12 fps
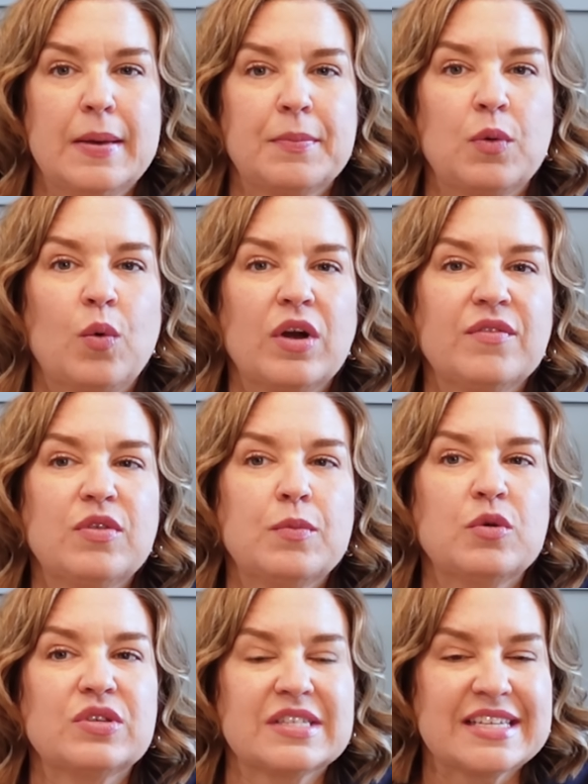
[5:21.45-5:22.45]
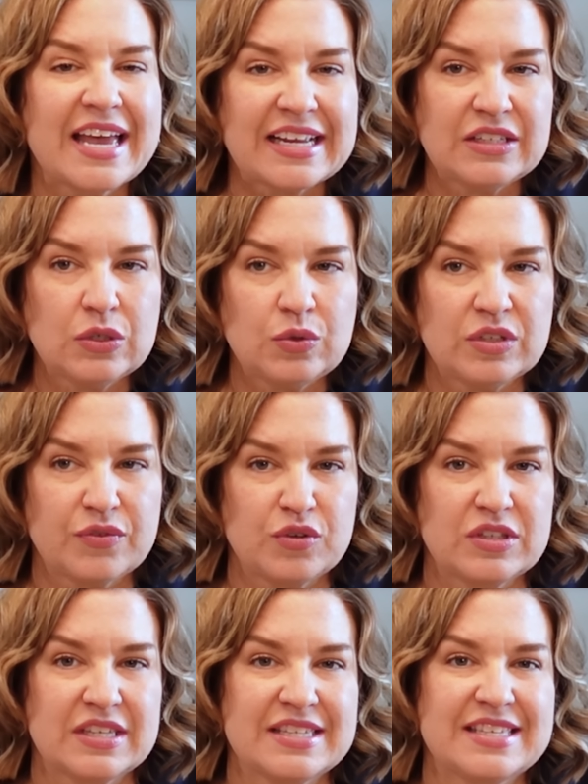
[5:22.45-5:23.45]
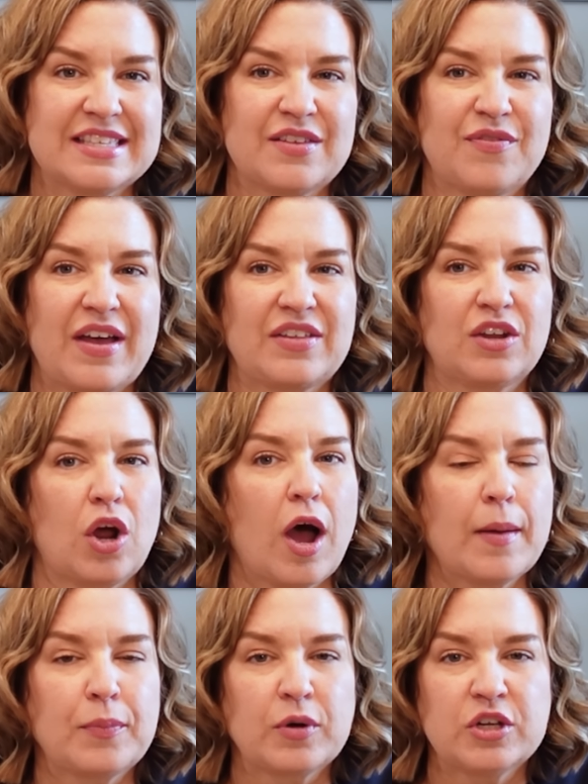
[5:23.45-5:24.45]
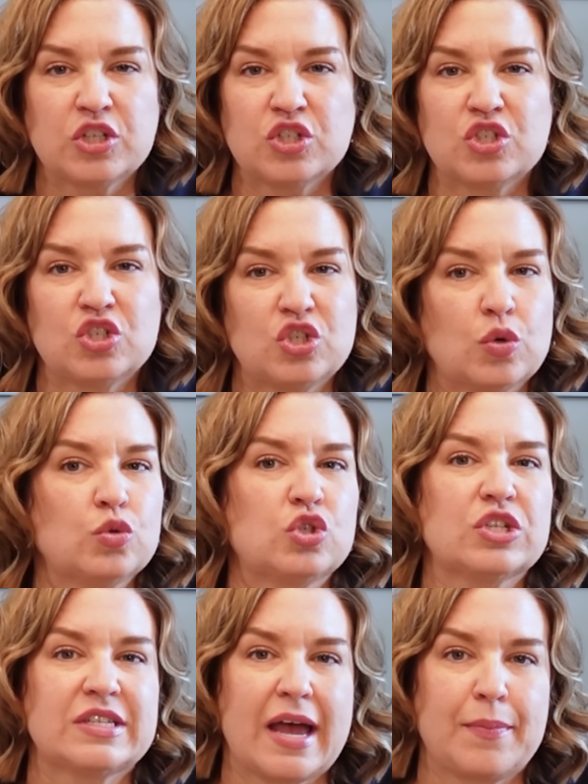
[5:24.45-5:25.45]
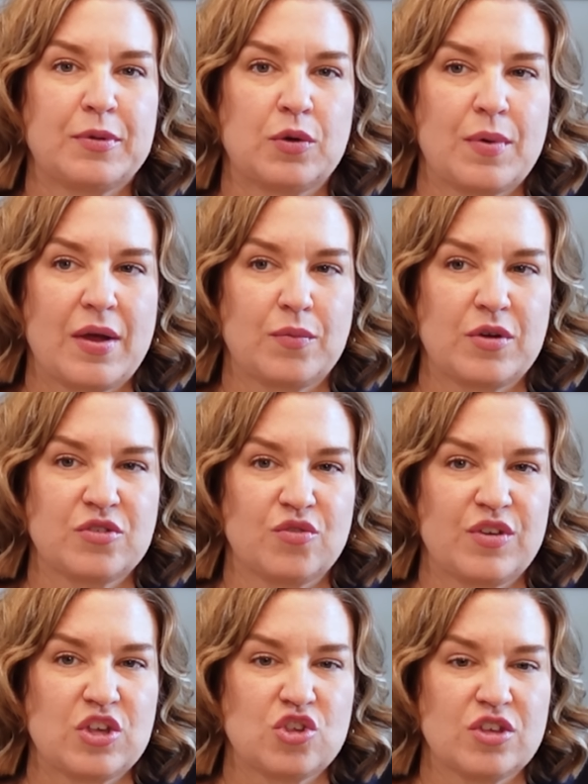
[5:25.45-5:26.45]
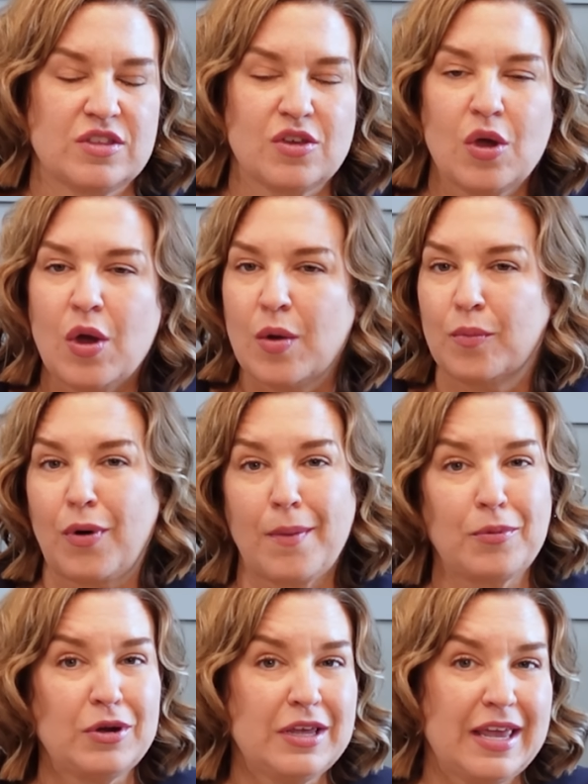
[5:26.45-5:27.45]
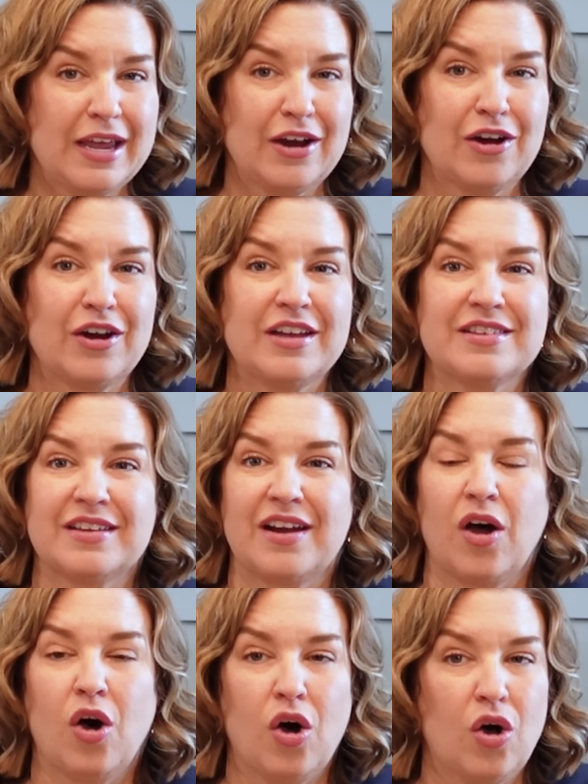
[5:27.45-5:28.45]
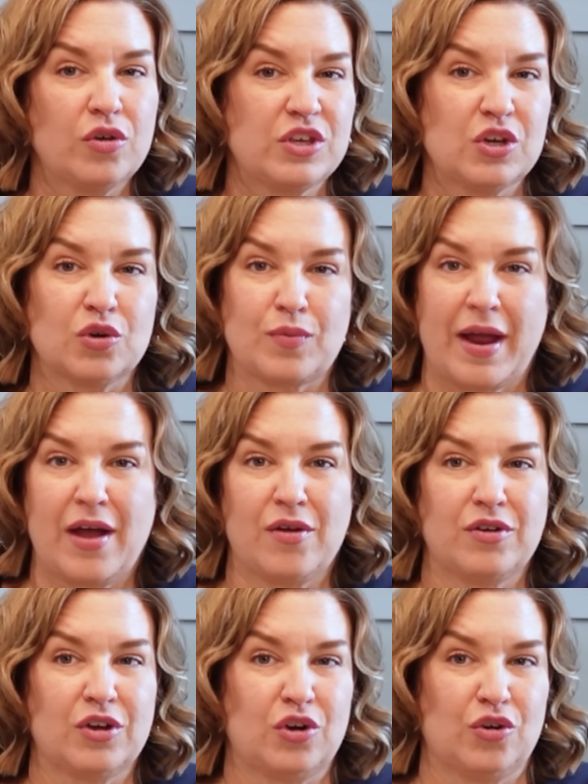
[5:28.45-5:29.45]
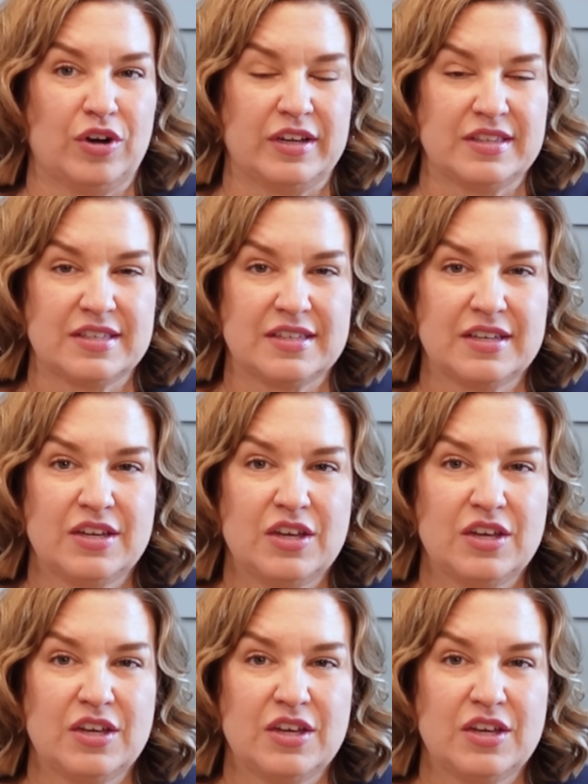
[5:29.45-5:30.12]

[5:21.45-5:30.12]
But one of the most technical differences is the fact that operations don't just happen around reservations. Property care is an all year round occurrence.